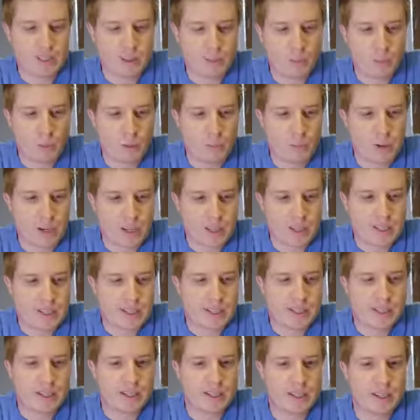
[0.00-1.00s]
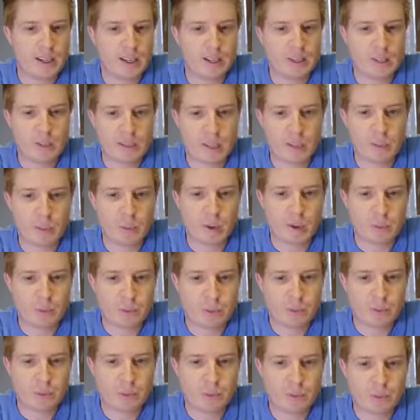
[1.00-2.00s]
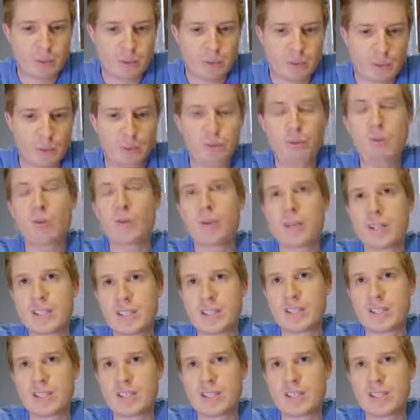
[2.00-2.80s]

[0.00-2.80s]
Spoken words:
of what makes the deep web, or 4 nice